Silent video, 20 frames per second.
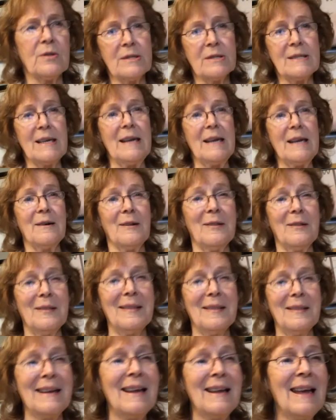seal.
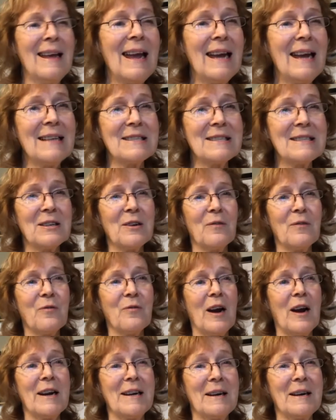It's a little
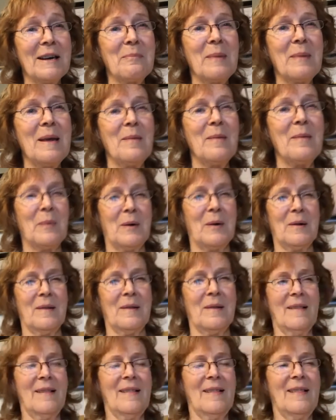frightened of people.